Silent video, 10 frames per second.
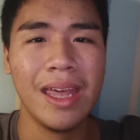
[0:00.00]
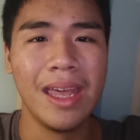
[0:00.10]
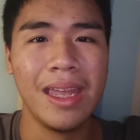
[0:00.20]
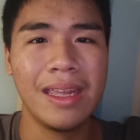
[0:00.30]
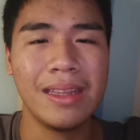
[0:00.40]

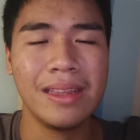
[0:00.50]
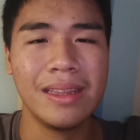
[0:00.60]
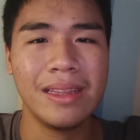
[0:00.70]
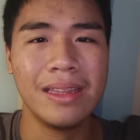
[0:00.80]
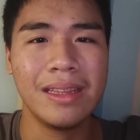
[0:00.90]

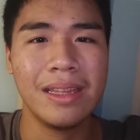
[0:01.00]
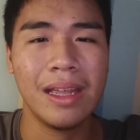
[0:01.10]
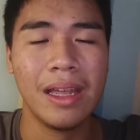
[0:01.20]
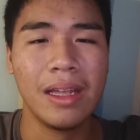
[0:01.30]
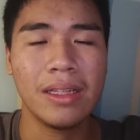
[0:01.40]
and
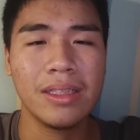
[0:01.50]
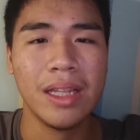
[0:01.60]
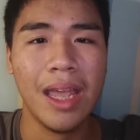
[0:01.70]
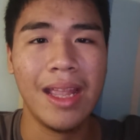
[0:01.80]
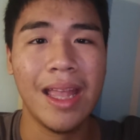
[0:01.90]

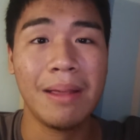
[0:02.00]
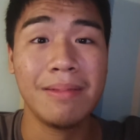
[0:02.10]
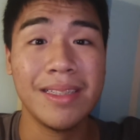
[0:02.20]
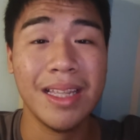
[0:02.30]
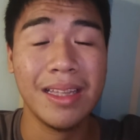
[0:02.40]

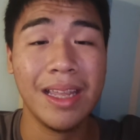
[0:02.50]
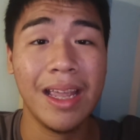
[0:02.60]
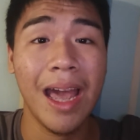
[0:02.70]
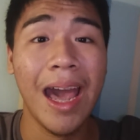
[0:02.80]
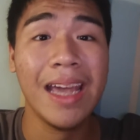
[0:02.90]
I'm
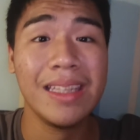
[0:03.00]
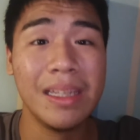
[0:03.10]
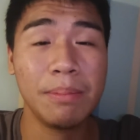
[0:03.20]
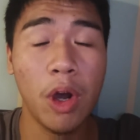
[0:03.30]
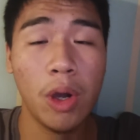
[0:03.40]
studying high
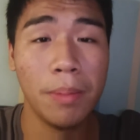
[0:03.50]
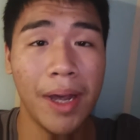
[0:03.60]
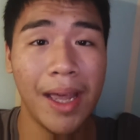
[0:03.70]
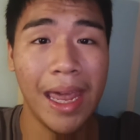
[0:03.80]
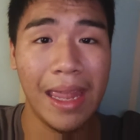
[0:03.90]

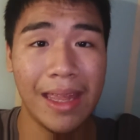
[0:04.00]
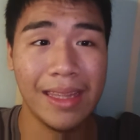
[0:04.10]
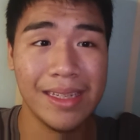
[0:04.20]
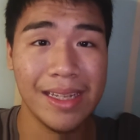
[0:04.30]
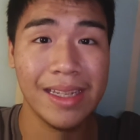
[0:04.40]
diploma, and
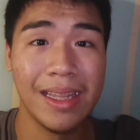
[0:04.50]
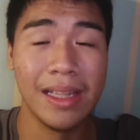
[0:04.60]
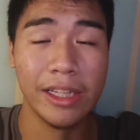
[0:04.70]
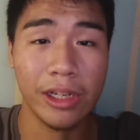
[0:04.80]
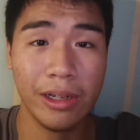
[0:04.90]
I'm
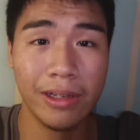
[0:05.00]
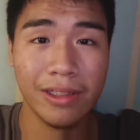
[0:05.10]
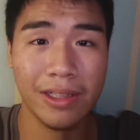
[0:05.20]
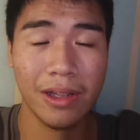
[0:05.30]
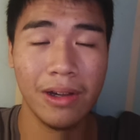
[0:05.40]
taking a
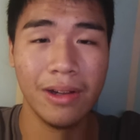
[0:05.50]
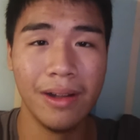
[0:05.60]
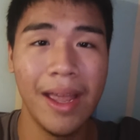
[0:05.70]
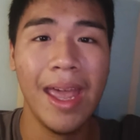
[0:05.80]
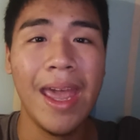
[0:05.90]
course called